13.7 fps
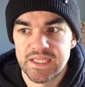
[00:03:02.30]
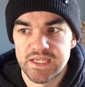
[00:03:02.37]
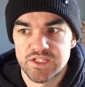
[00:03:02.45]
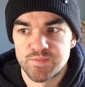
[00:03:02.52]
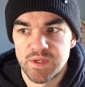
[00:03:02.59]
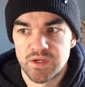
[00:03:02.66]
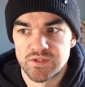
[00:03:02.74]

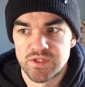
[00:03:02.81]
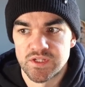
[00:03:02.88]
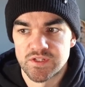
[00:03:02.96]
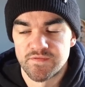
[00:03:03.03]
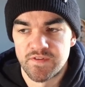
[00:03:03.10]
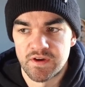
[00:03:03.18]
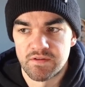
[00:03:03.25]
this because
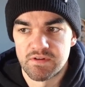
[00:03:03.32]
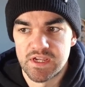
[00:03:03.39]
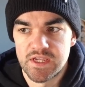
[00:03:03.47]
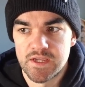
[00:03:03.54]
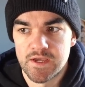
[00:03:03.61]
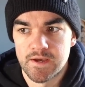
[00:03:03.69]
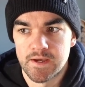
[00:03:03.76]
it's a
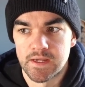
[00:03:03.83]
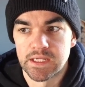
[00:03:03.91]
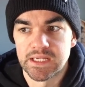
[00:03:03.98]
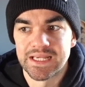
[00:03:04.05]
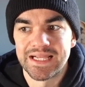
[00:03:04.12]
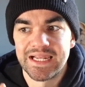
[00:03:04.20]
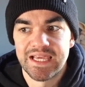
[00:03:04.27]
very uh,
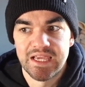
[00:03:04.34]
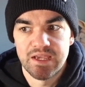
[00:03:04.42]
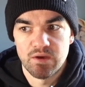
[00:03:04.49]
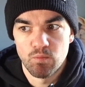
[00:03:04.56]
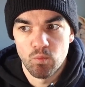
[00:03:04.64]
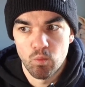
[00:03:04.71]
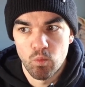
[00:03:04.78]

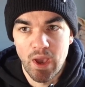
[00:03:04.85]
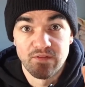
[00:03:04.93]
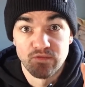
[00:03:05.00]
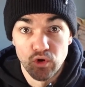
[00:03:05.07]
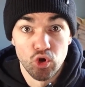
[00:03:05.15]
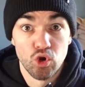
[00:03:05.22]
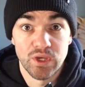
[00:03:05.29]
clear way
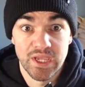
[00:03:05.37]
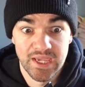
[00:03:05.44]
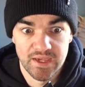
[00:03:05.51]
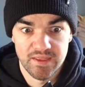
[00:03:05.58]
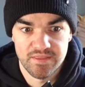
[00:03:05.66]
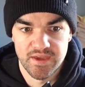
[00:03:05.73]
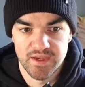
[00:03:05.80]
of looking
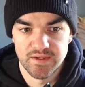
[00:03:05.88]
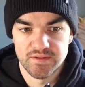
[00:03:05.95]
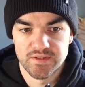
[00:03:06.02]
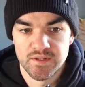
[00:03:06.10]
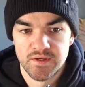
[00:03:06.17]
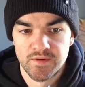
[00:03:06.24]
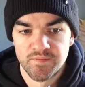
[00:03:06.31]
at
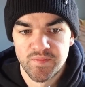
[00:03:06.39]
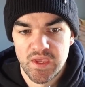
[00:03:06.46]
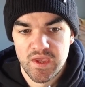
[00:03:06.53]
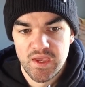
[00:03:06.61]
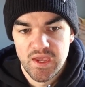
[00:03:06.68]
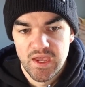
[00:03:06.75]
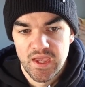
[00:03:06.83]
things.
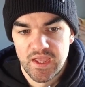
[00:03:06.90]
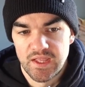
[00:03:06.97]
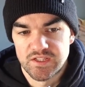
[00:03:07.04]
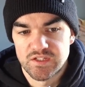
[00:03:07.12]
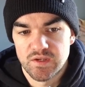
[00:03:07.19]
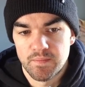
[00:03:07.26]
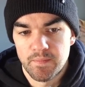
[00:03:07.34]

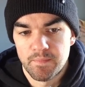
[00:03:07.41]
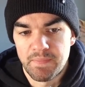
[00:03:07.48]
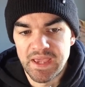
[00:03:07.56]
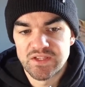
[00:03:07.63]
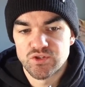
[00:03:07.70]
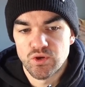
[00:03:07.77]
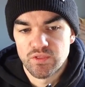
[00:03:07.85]
It's
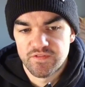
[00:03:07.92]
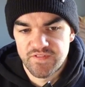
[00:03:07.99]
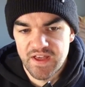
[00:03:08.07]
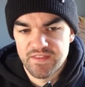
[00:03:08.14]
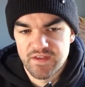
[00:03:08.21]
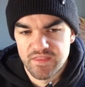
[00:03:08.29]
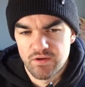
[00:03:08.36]
based on the
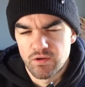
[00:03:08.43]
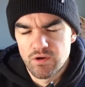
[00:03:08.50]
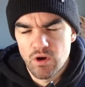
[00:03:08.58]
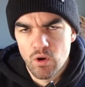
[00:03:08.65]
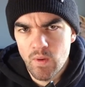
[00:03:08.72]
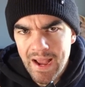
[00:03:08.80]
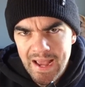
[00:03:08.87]
fact that there are
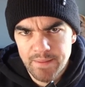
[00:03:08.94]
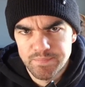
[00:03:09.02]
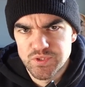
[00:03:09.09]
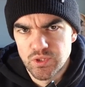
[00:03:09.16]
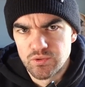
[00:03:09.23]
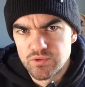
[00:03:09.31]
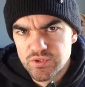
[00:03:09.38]
no
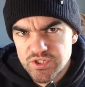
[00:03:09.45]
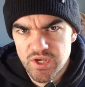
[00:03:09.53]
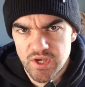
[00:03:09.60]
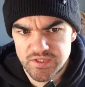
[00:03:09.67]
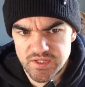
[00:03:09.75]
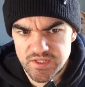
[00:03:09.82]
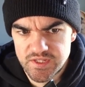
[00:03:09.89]
absolute
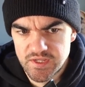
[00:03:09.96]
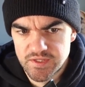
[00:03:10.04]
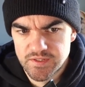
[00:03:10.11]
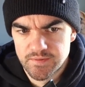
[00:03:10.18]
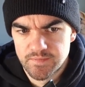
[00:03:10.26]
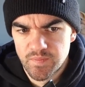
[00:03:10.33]
certainties.